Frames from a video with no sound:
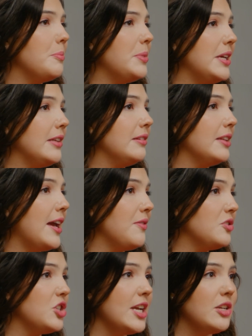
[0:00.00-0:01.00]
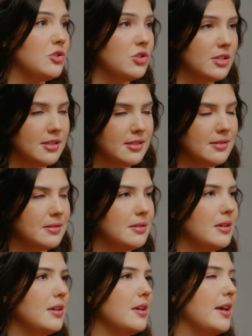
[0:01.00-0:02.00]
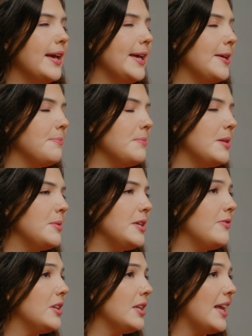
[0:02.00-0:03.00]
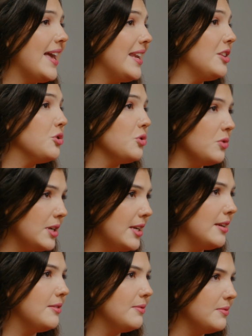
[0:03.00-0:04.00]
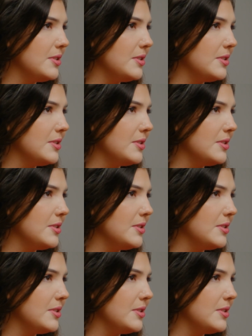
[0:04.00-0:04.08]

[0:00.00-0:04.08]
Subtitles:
big life changes, maybe even a head injury.